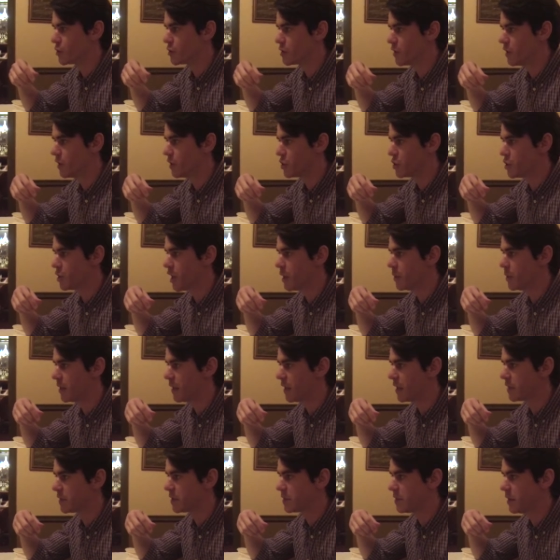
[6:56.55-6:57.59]
and they, she gave me
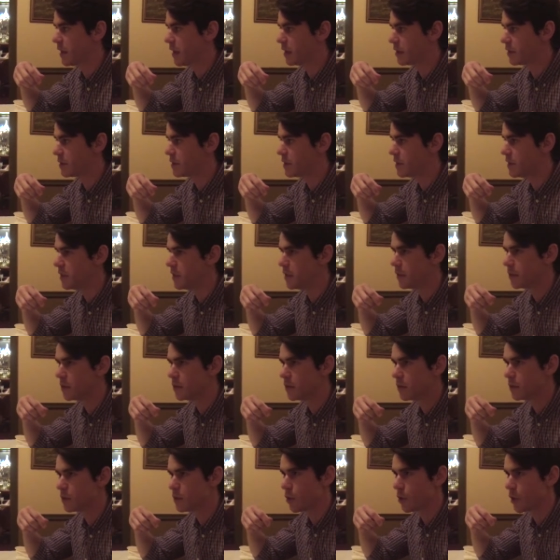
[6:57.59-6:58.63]
that that seed.
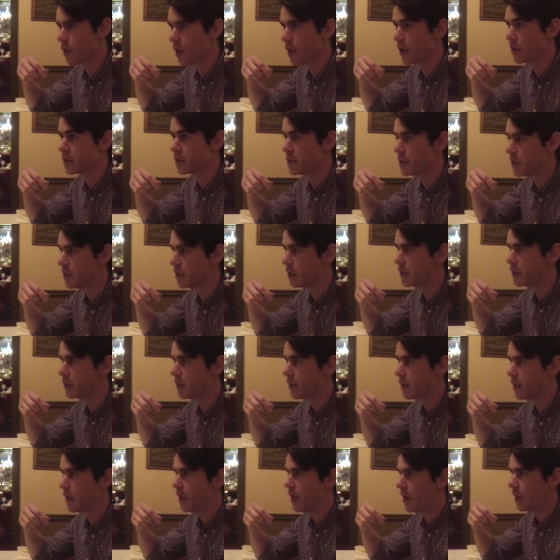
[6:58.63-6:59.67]
It's an organic Wow.
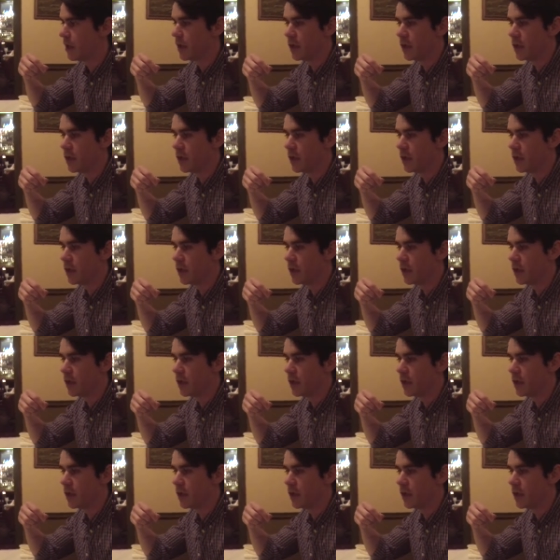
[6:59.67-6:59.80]
What is it?